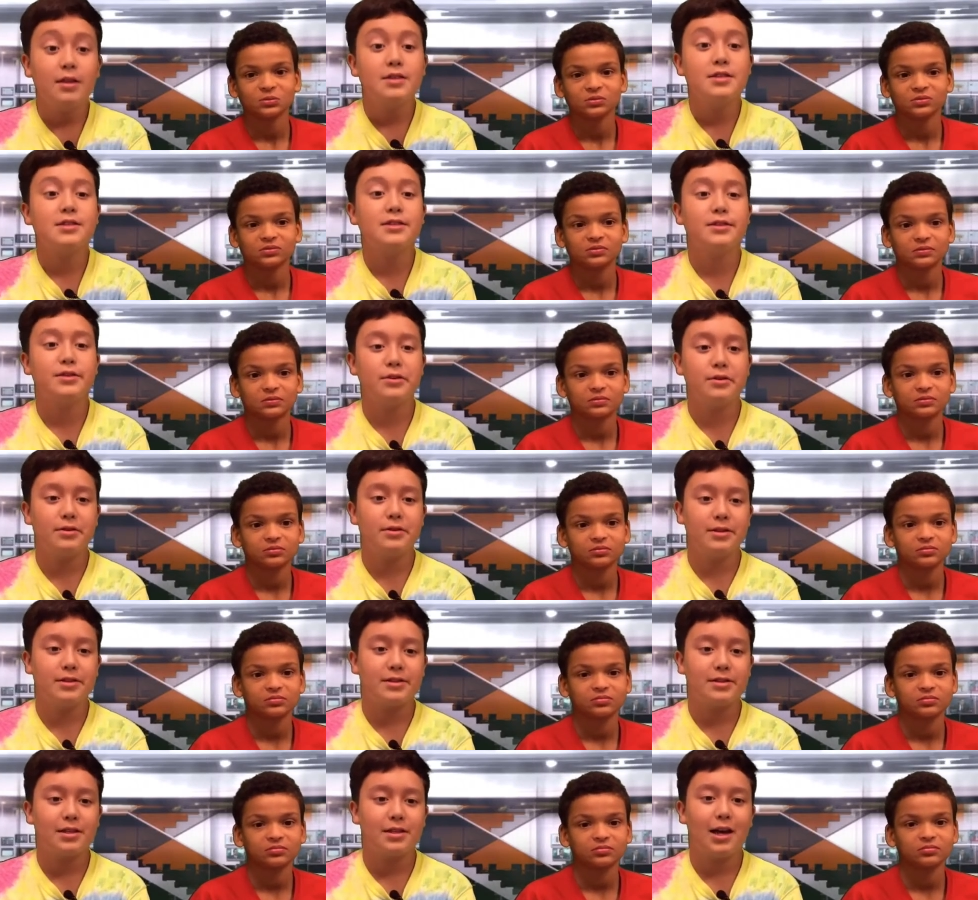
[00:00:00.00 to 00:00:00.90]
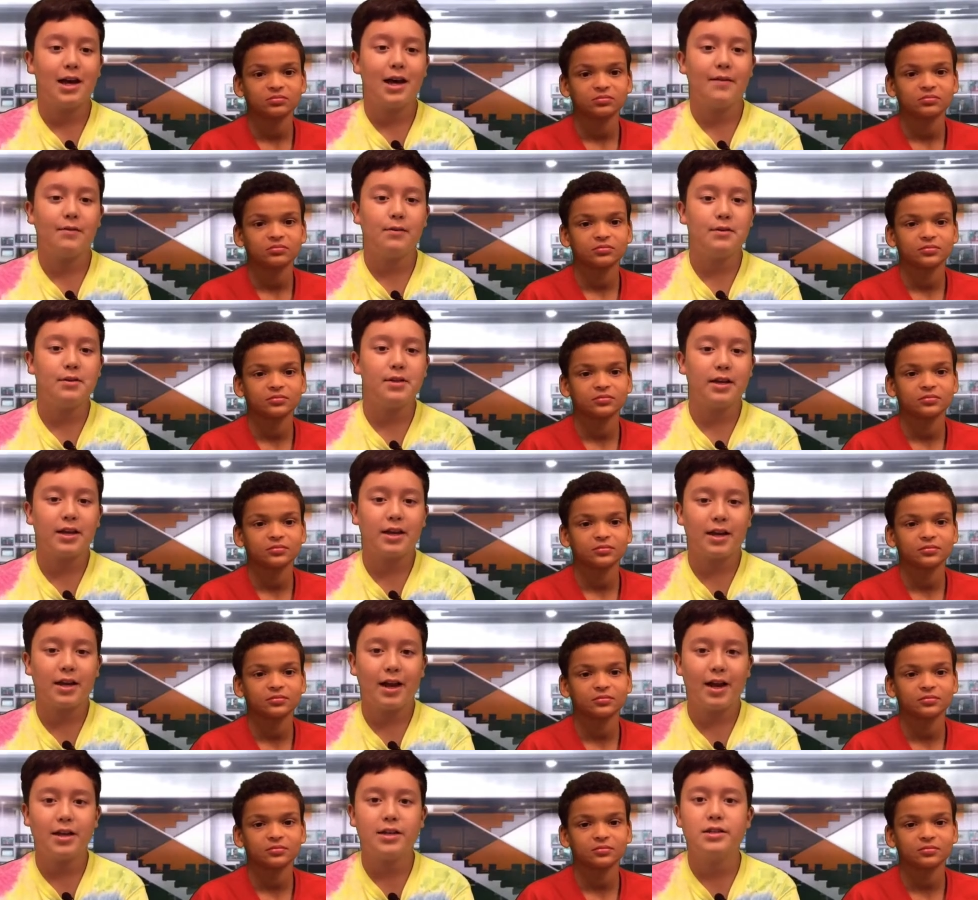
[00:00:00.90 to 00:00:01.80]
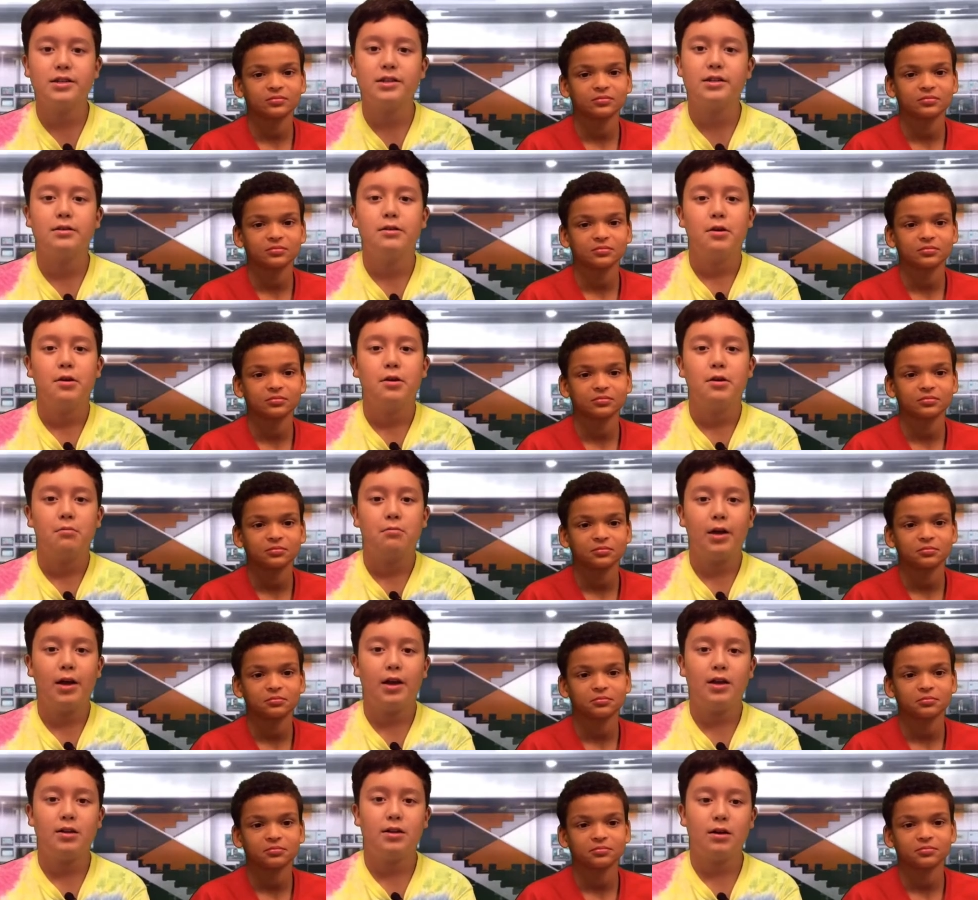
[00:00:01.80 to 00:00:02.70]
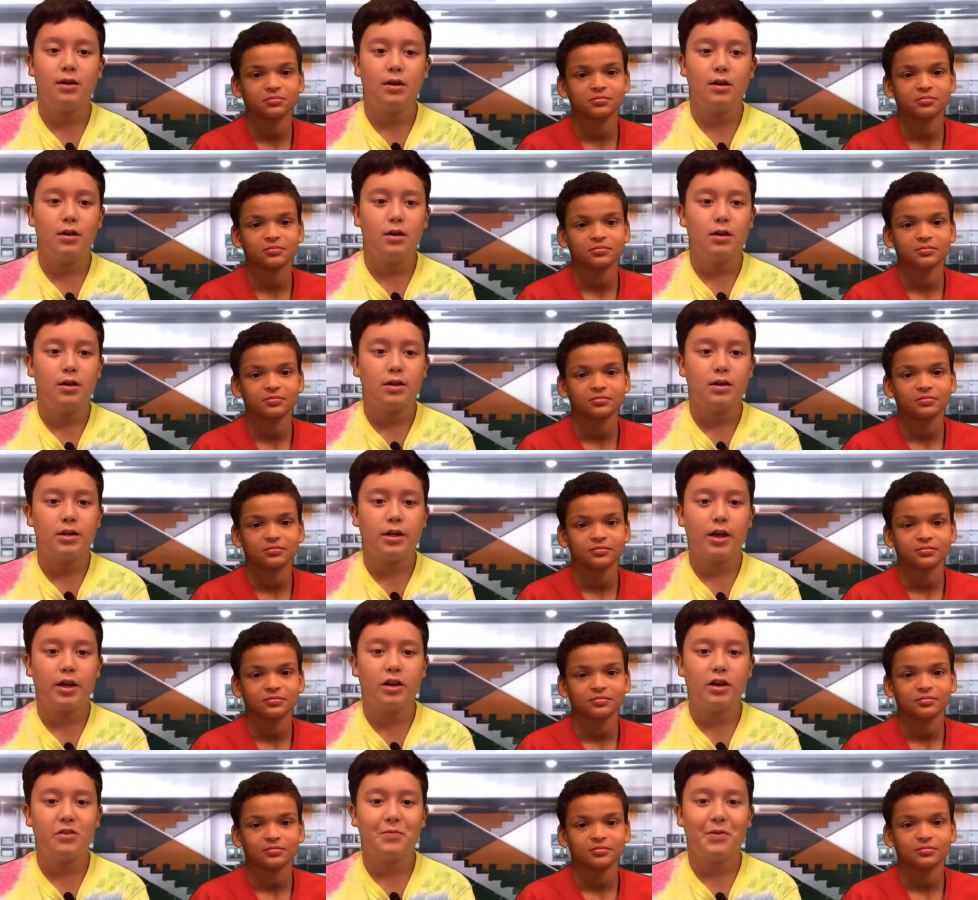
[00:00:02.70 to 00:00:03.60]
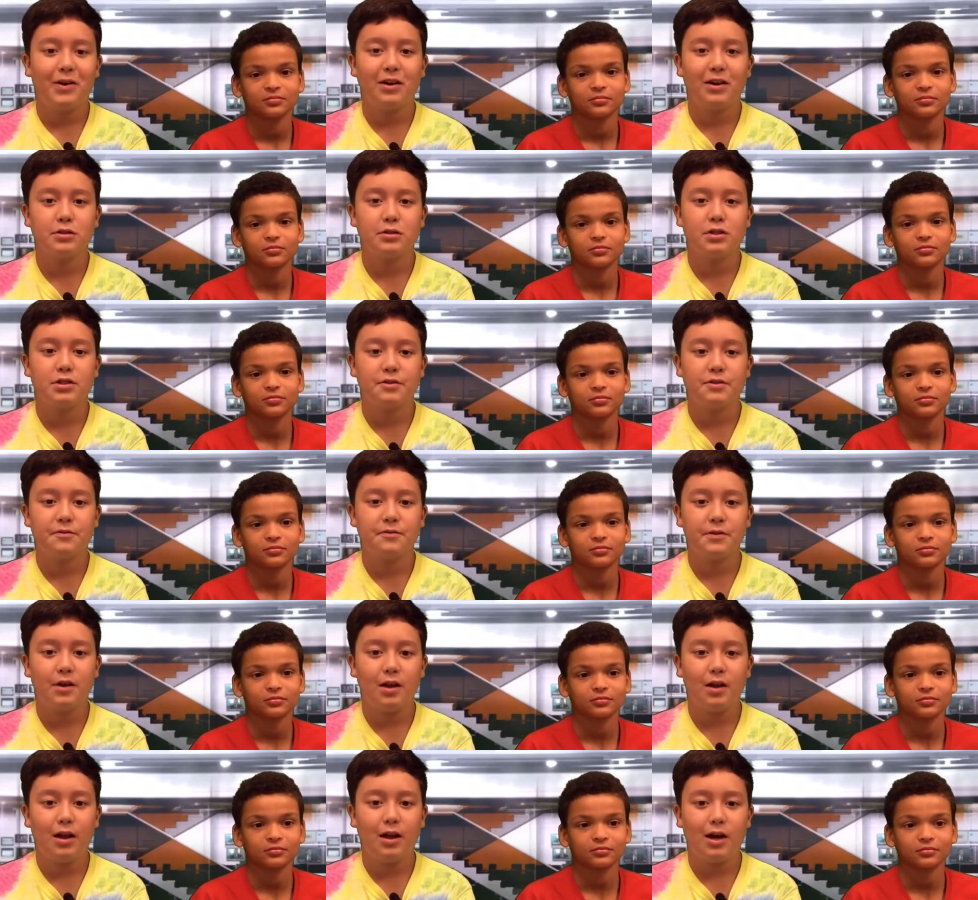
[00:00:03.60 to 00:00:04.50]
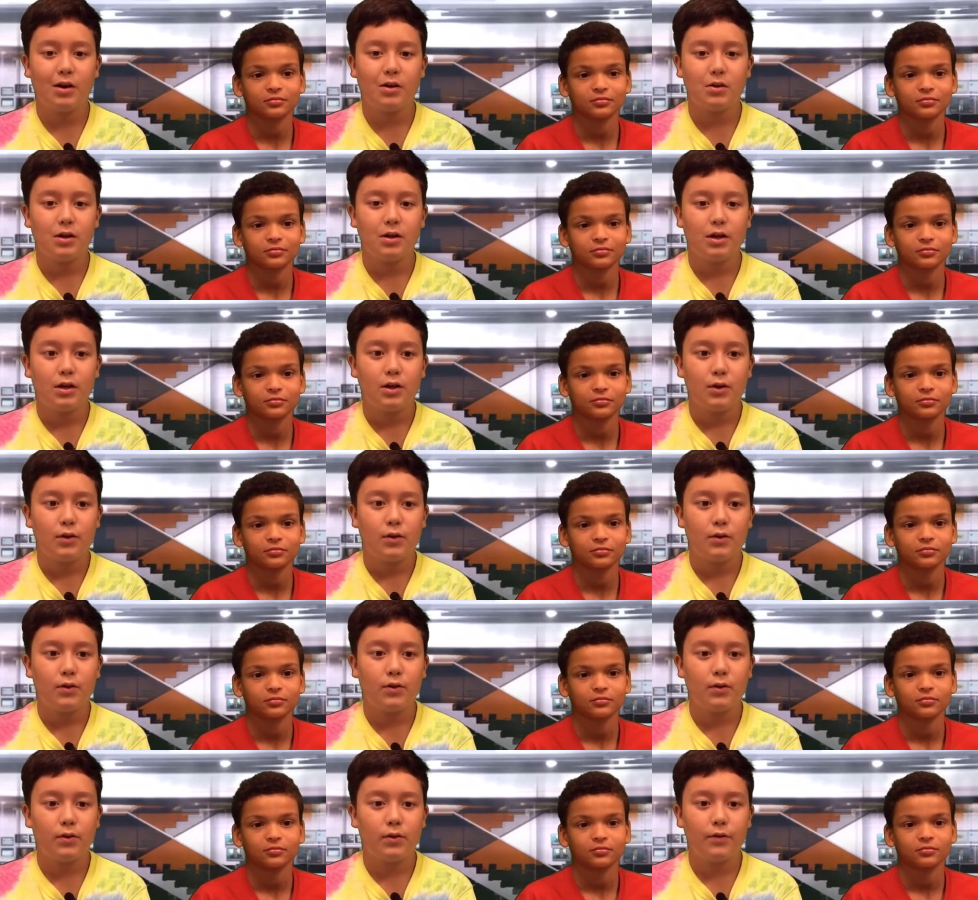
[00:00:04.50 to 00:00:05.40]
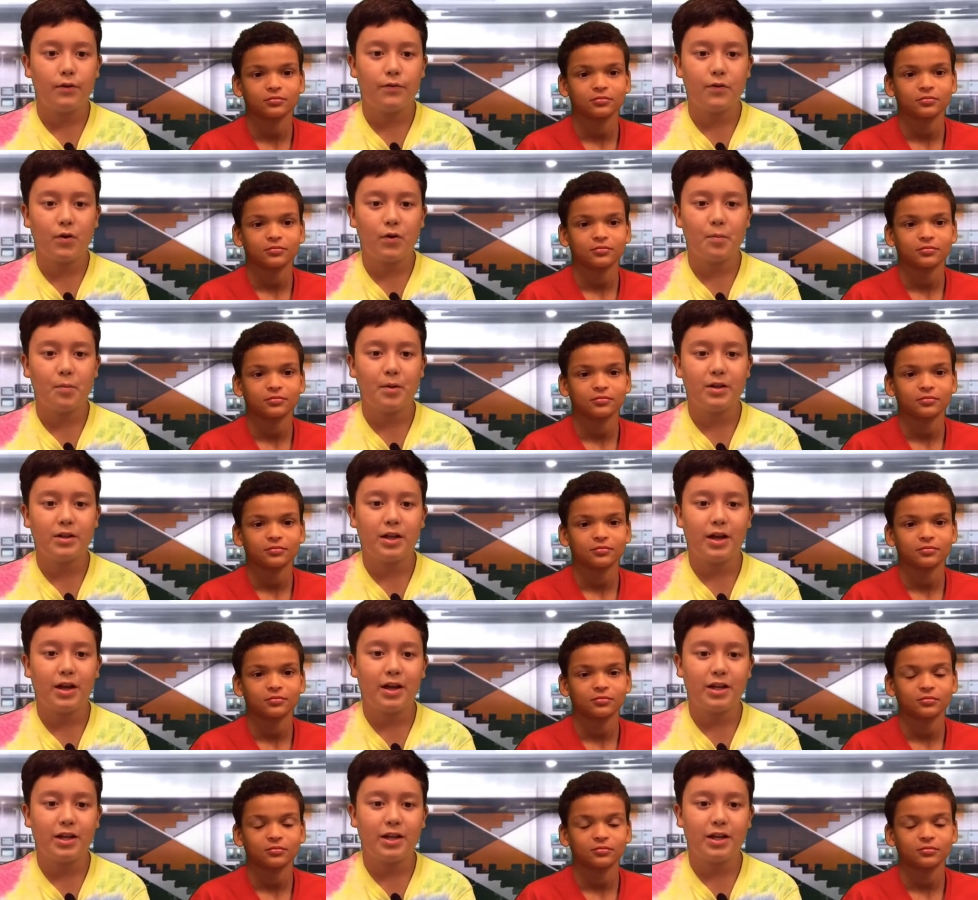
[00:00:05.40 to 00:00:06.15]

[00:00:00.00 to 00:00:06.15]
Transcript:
Speaker 1: Students, have you taken action? Make sure to get your parents to fill out the form on the